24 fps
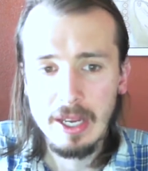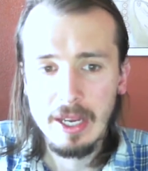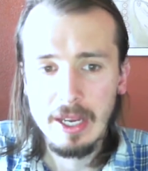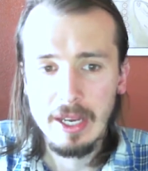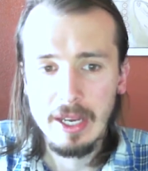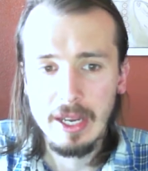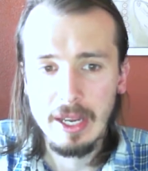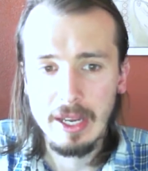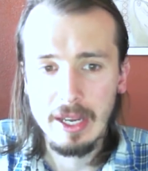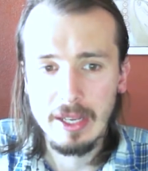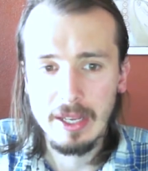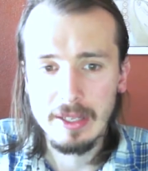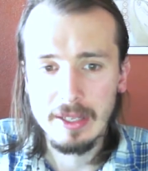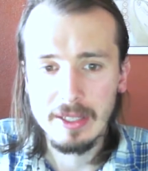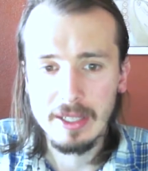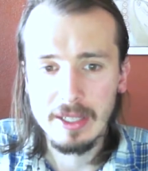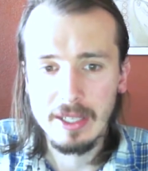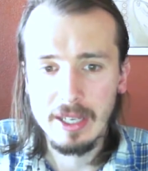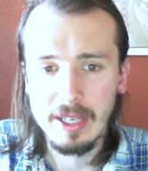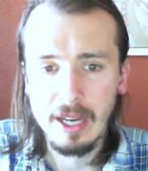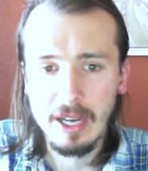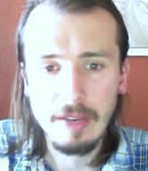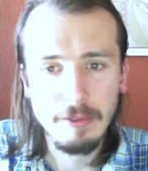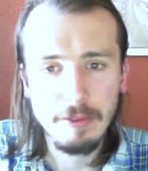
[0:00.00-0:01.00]
And
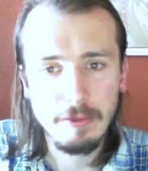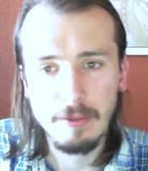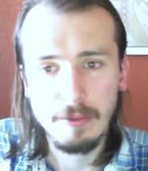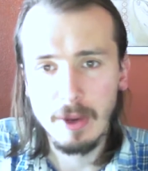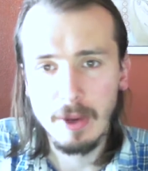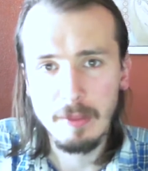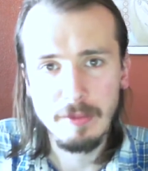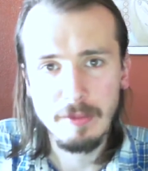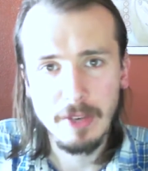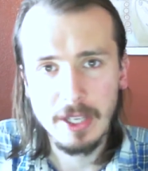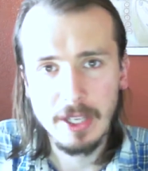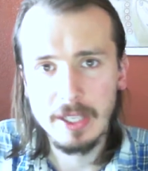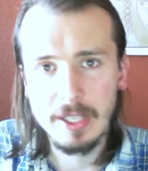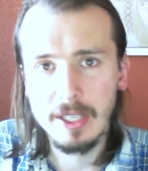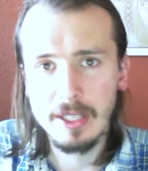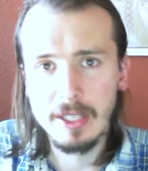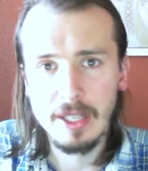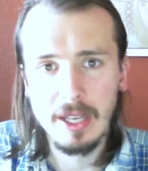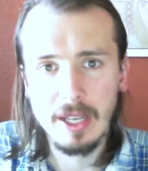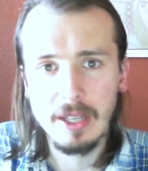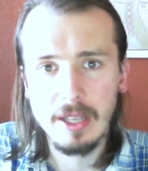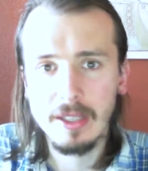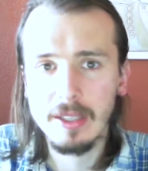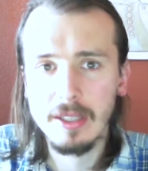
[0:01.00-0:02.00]
I'm finding
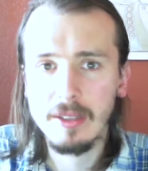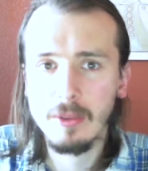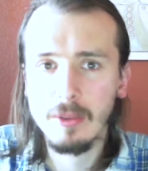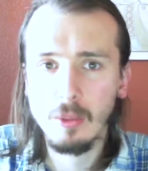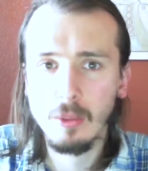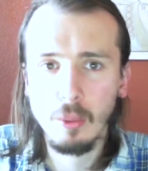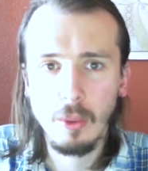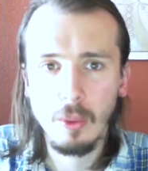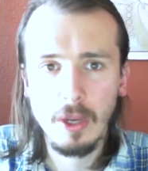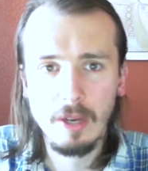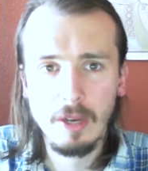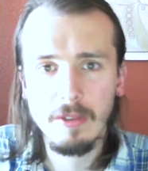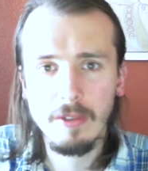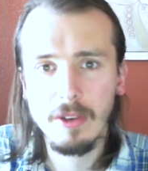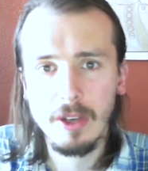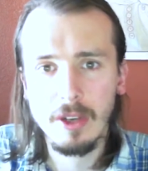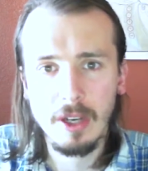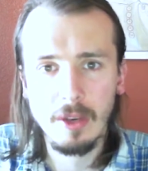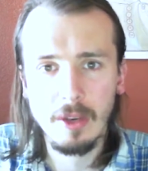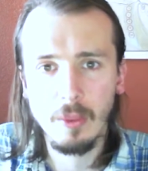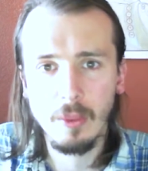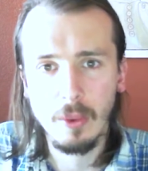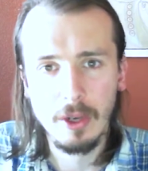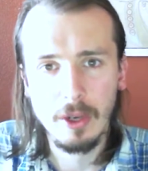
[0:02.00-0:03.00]
that whenever
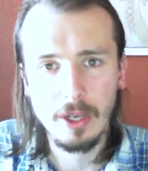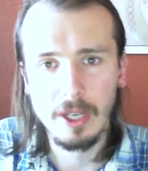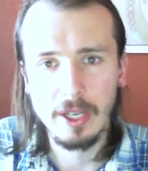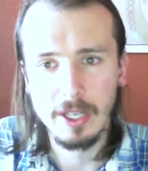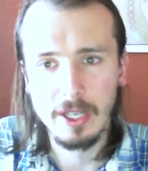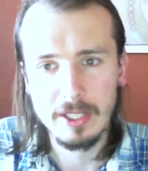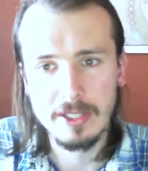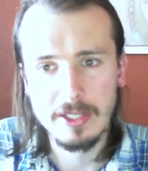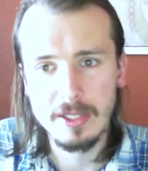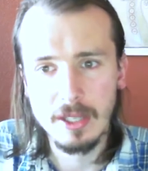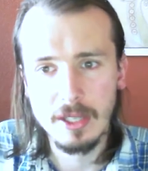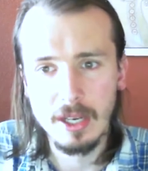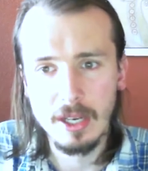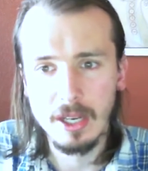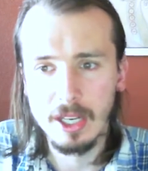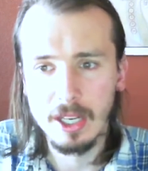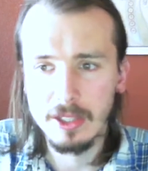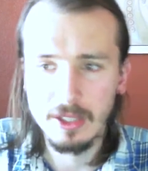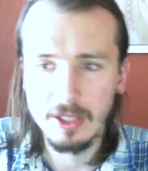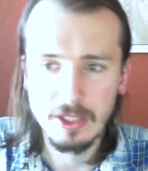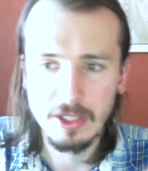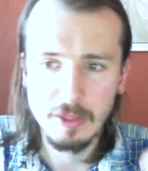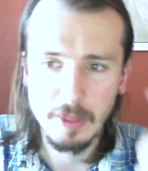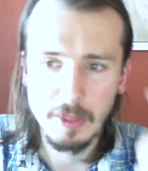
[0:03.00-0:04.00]
at work I get stuck, I
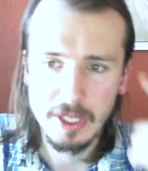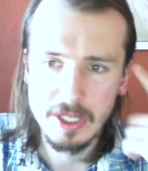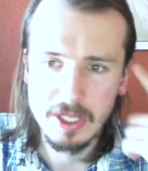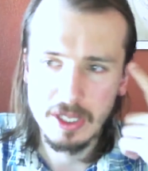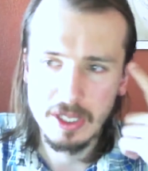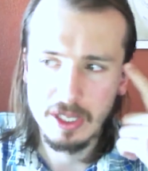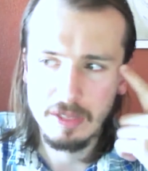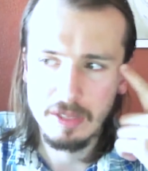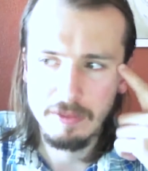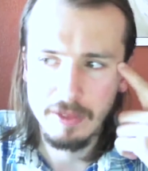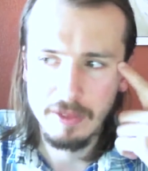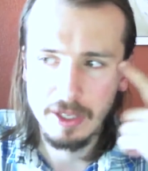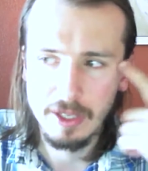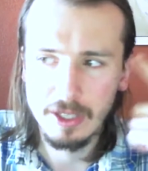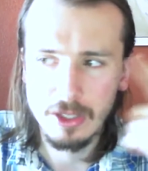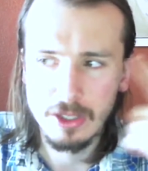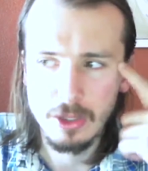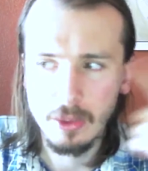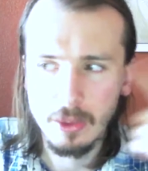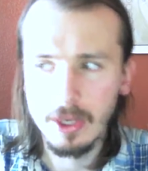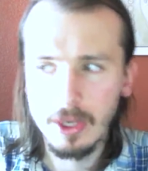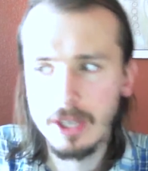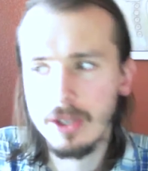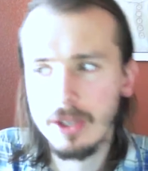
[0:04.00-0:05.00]
think to myself, like,
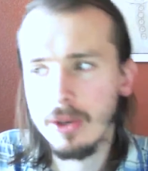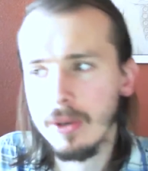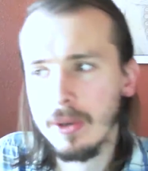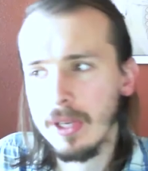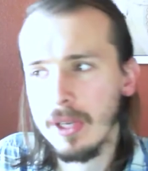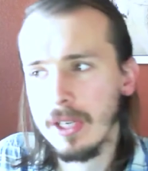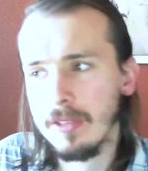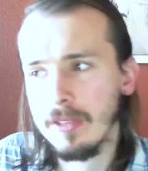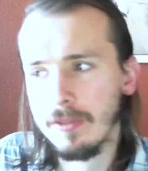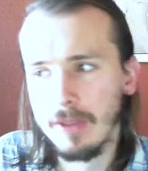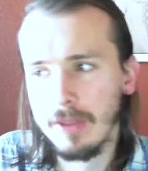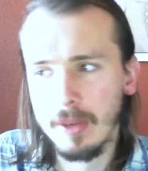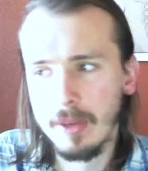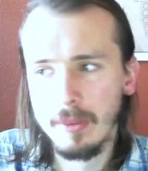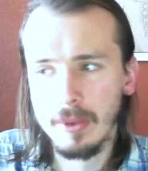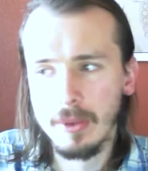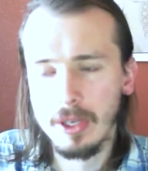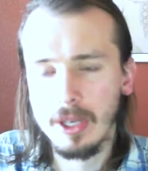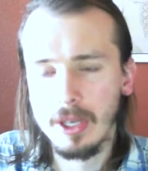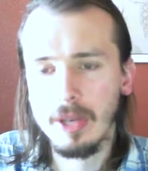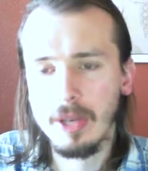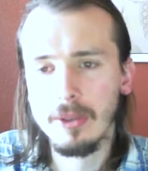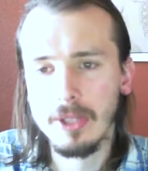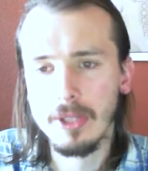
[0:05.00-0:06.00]
do I know any
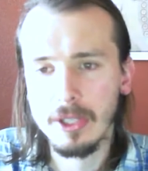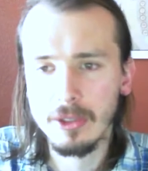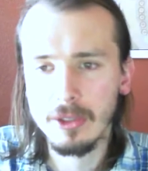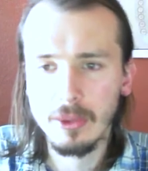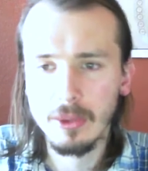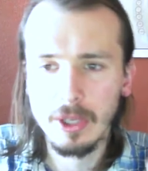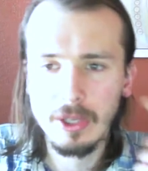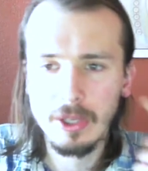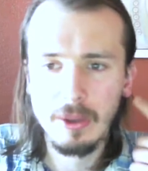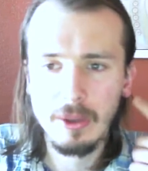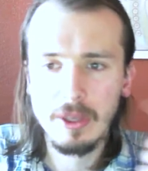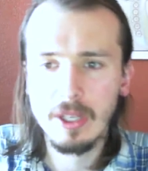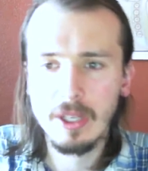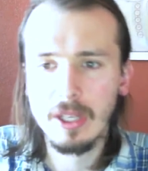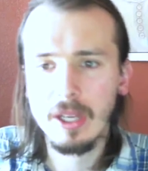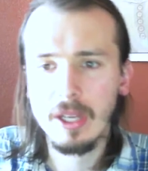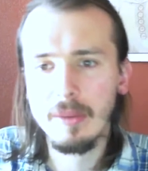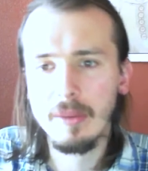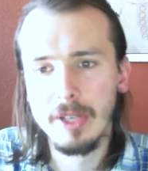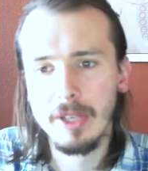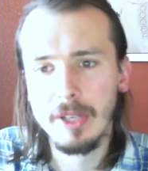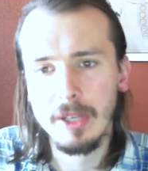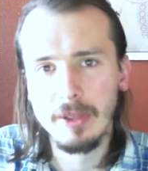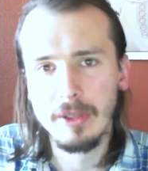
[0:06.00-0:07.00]
framework out there? Do I know any
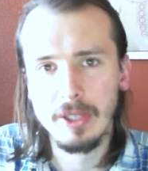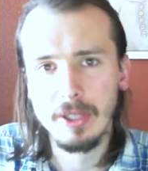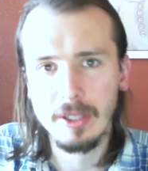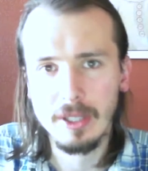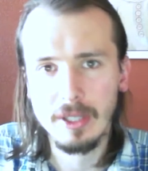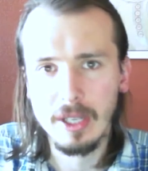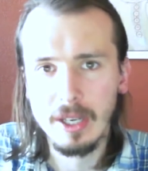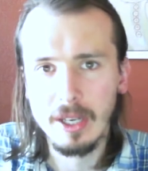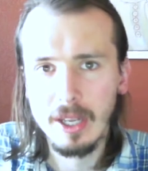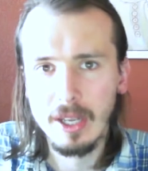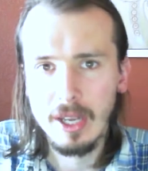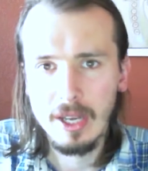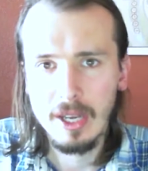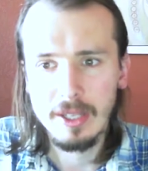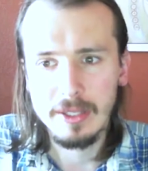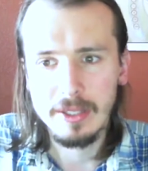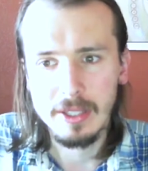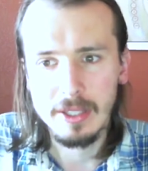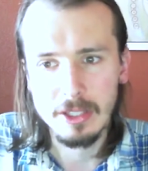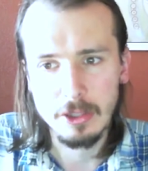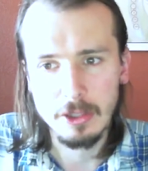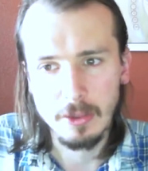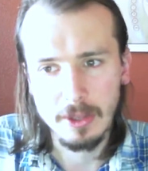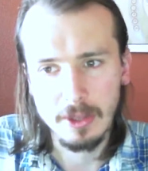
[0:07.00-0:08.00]
library out there that
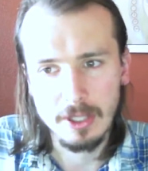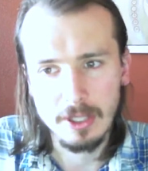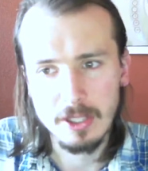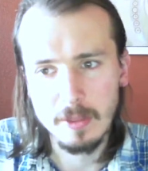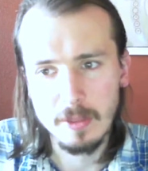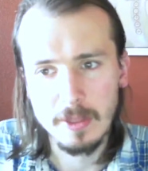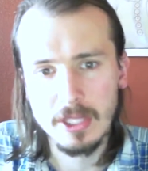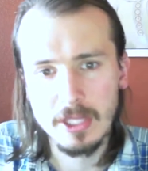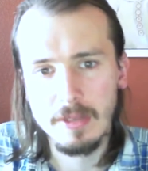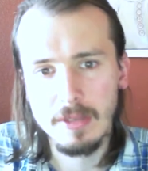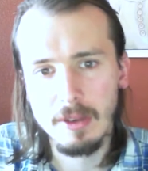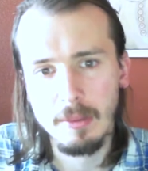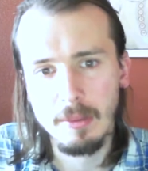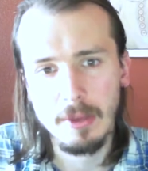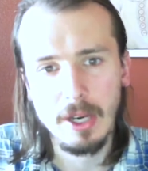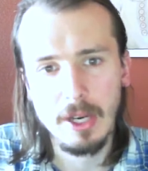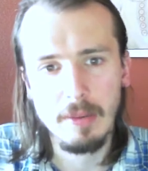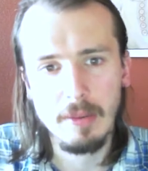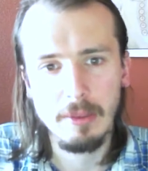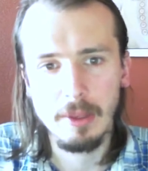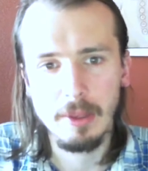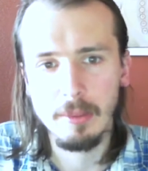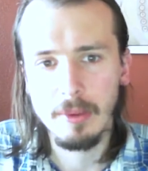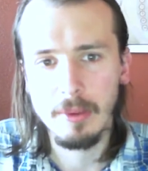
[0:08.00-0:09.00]
deals with this specific
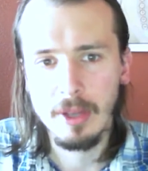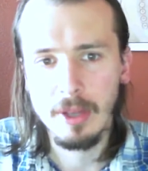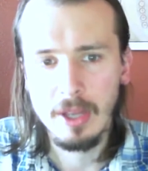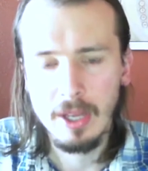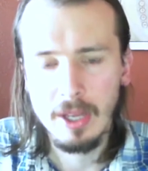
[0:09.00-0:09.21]
problem?